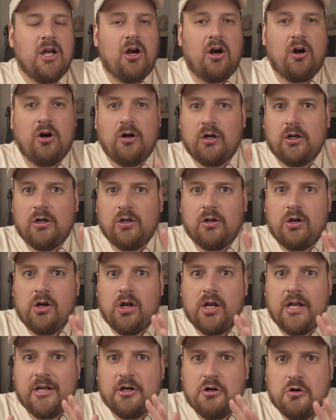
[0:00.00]
are
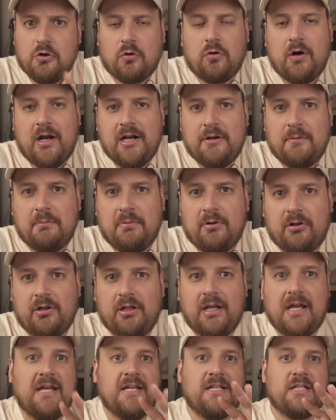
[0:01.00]

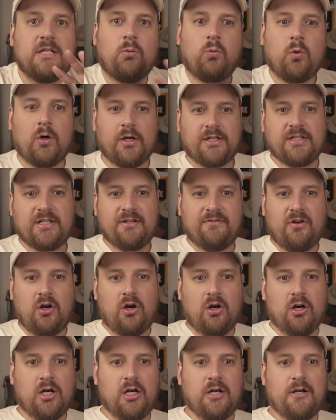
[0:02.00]
incredible as works of
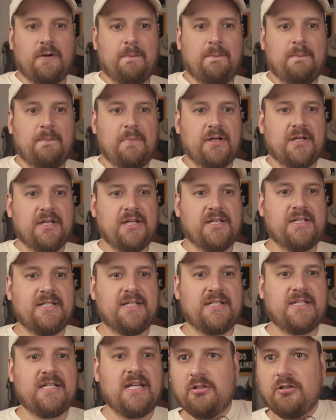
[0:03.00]
art
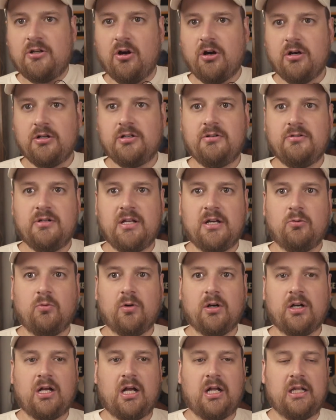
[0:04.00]
because Cartoon
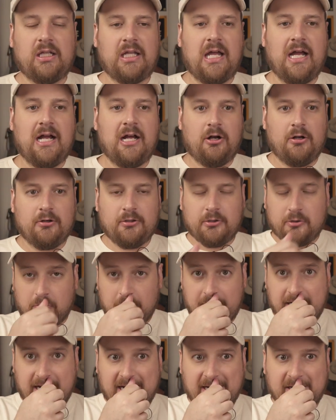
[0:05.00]
Network allowed
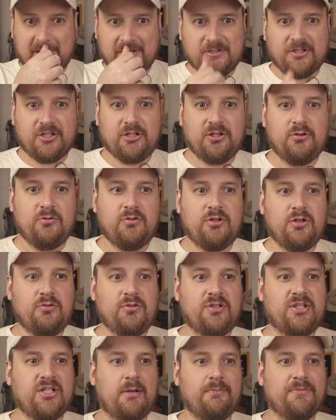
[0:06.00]
creators to do
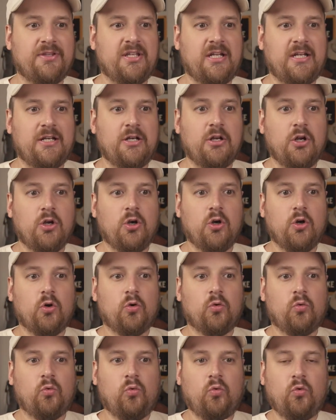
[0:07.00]
something
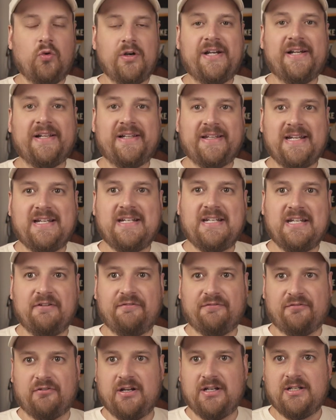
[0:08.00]
really
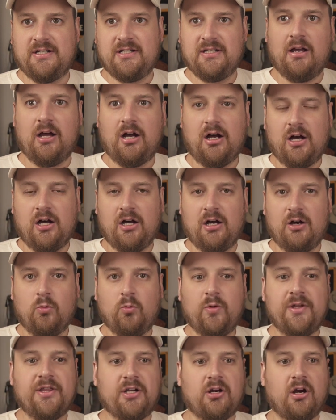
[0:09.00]
different
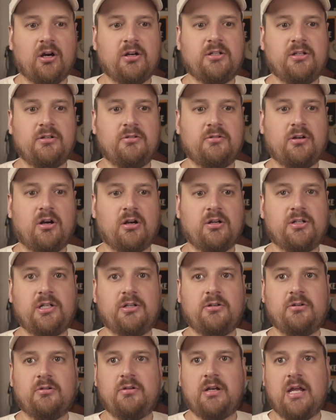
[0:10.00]
with
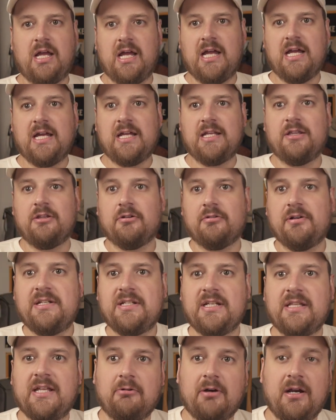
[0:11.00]
cartoon. And the
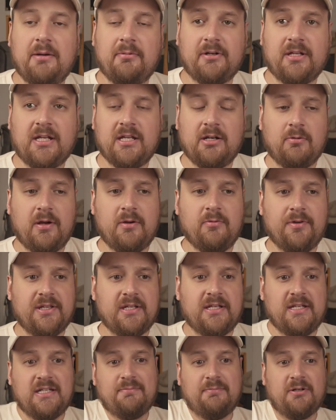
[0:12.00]
reason they were able to get away with
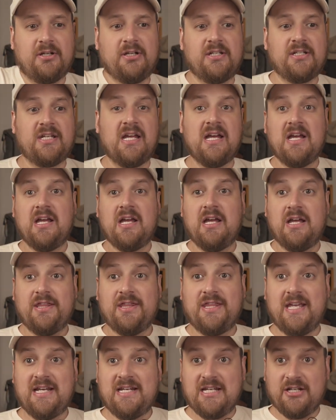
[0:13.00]
it is because
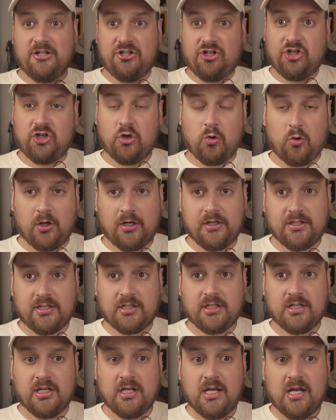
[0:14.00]
they did
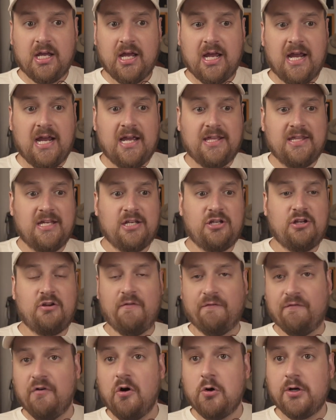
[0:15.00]
shorts and then you
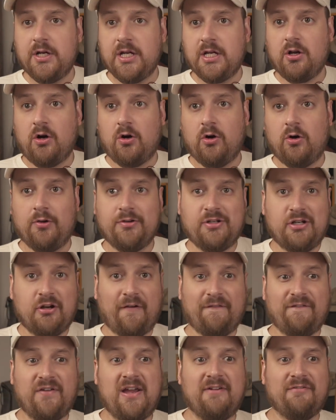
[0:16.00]
voted on
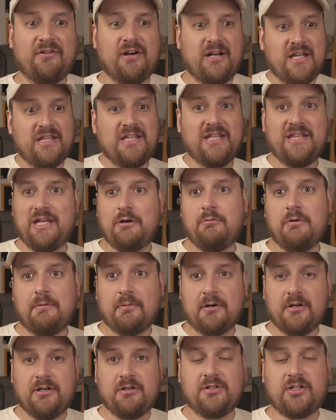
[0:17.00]
your favorite and then they would
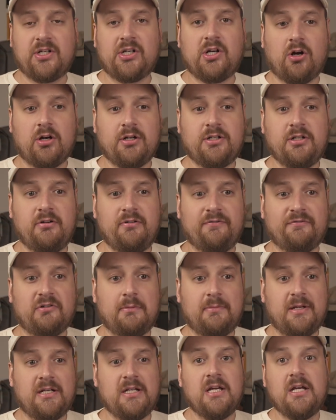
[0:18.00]
produce a cartoon
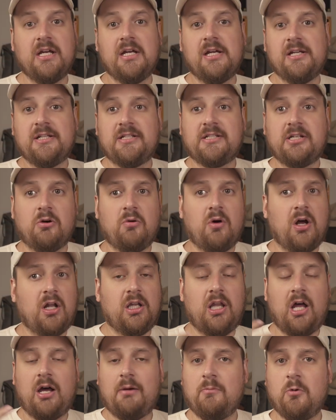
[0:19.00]
from it. So a
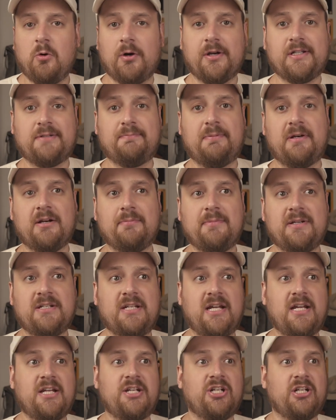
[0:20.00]
lot more
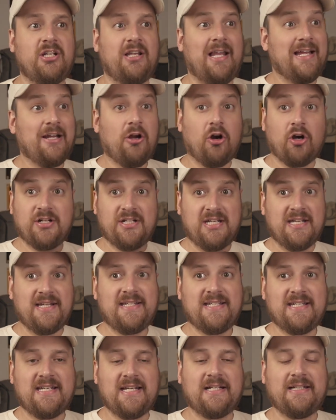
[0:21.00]
experimentation, like
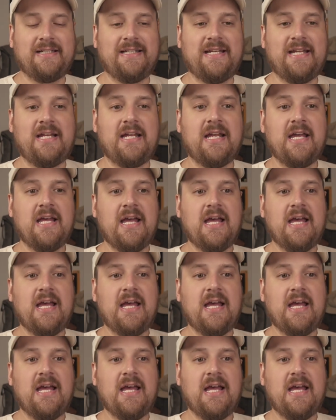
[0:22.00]
artistically,